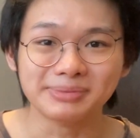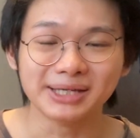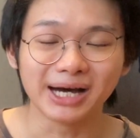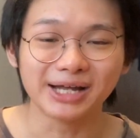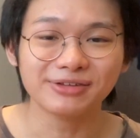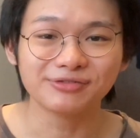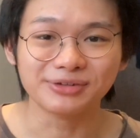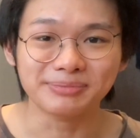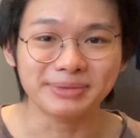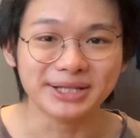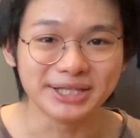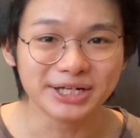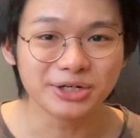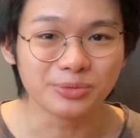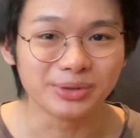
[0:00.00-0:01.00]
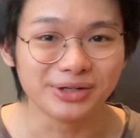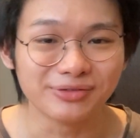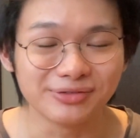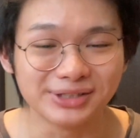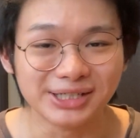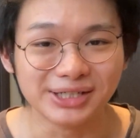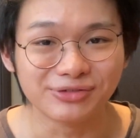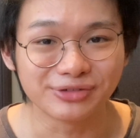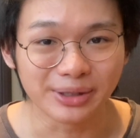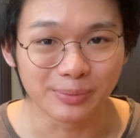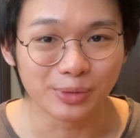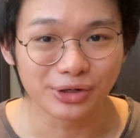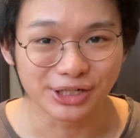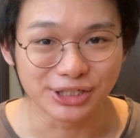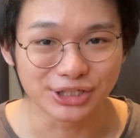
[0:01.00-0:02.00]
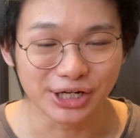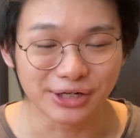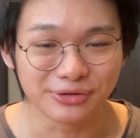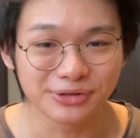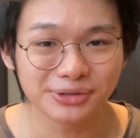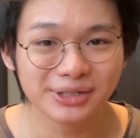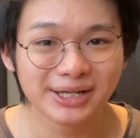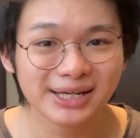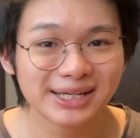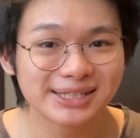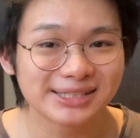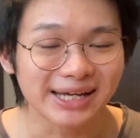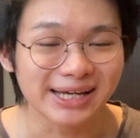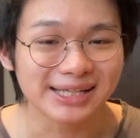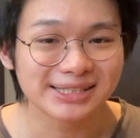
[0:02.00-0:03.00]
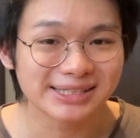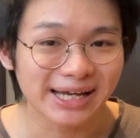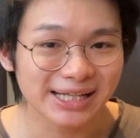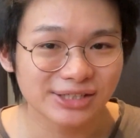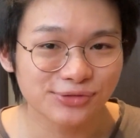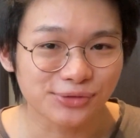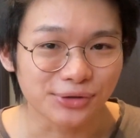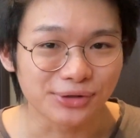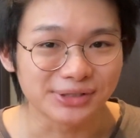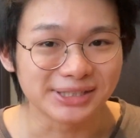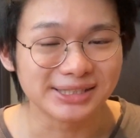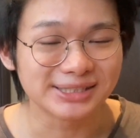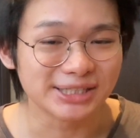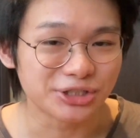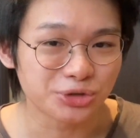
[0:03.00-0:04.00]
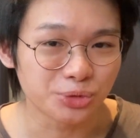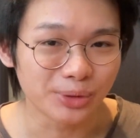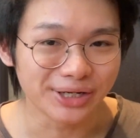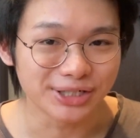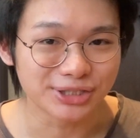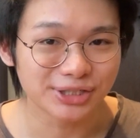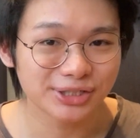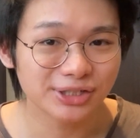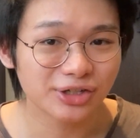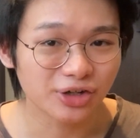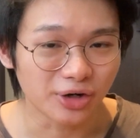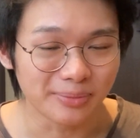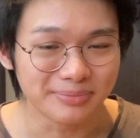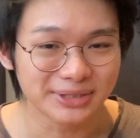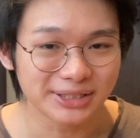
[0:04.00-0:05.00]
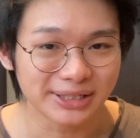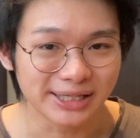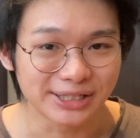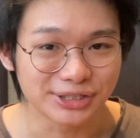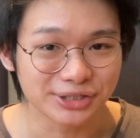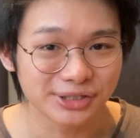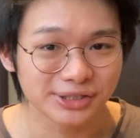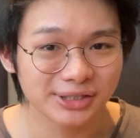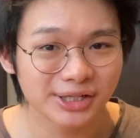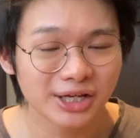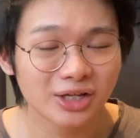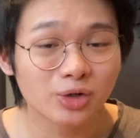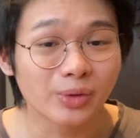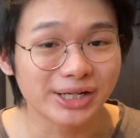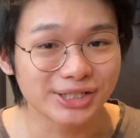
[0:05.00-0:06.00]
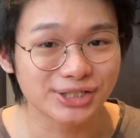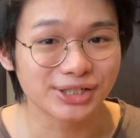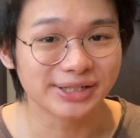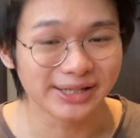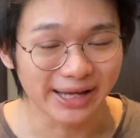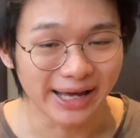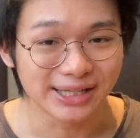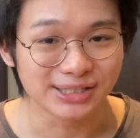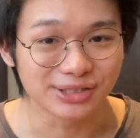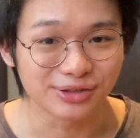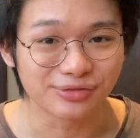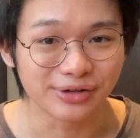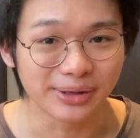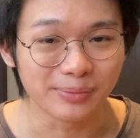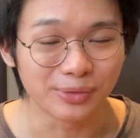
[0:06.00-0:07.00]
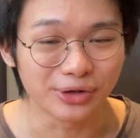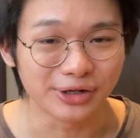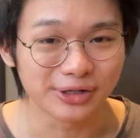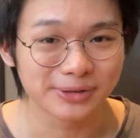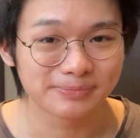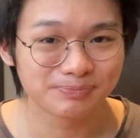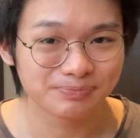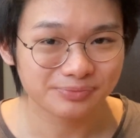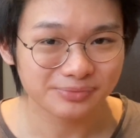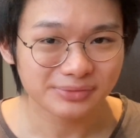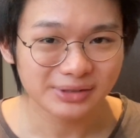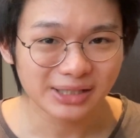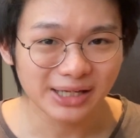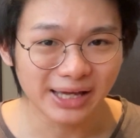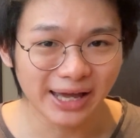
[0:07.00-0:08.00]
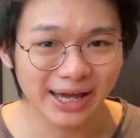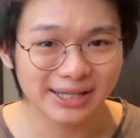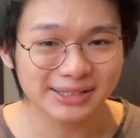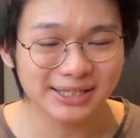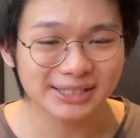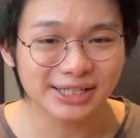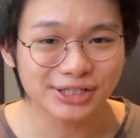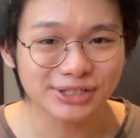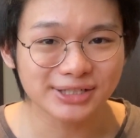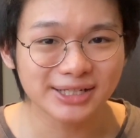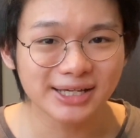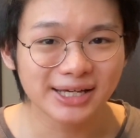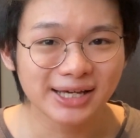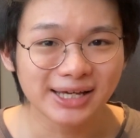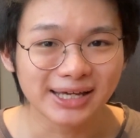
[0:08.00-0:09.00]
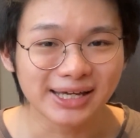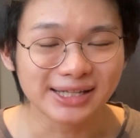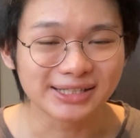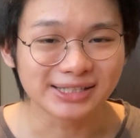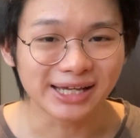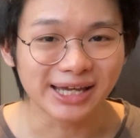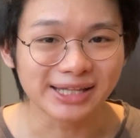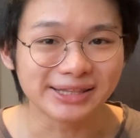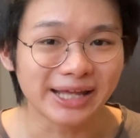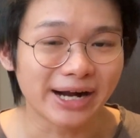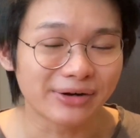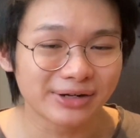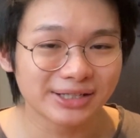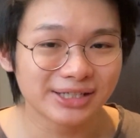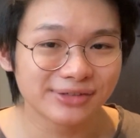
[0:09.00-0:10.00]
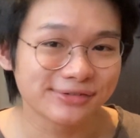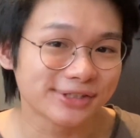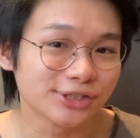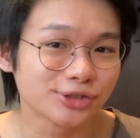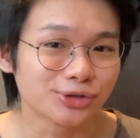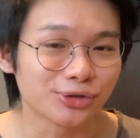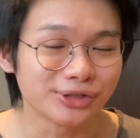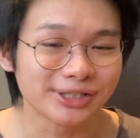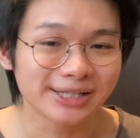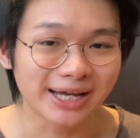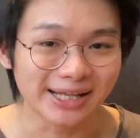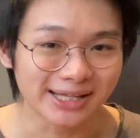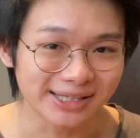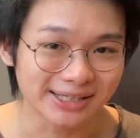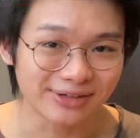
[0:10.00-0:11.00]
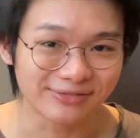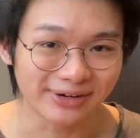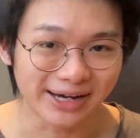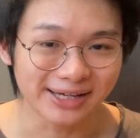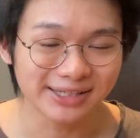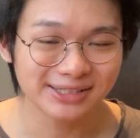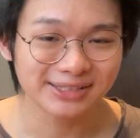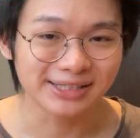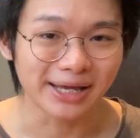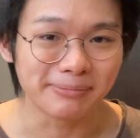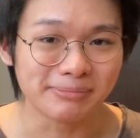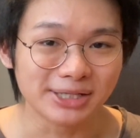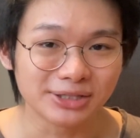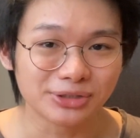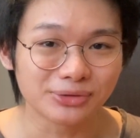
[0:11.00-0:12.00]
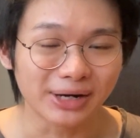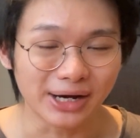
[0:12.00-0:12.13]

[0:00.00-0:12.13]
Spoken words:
unfamiliar with the framework in general, is that it stands for the Situation, Complication, Question and Answer framework. And essentially, it's a narrative and storytelling device that Minto